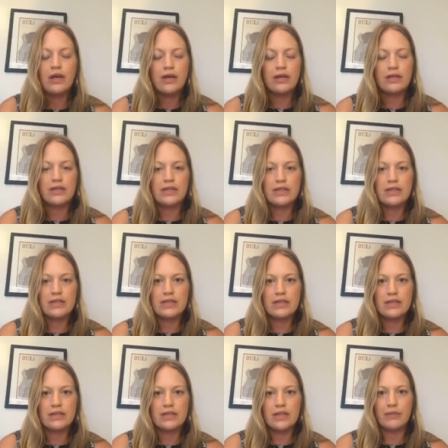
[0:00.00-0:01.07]
is
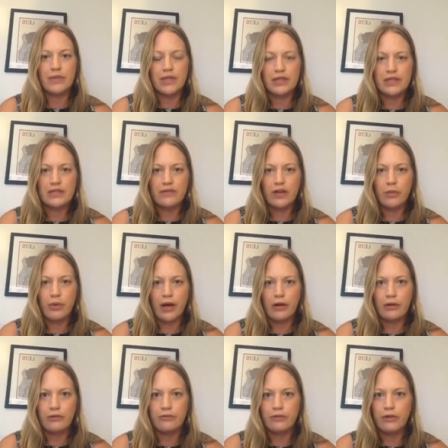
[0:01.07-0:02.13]
is something that's very
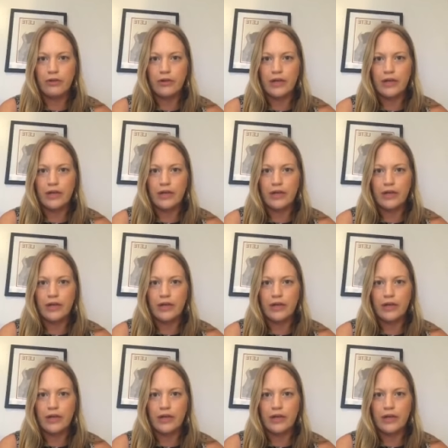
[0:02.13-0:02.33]
powerful.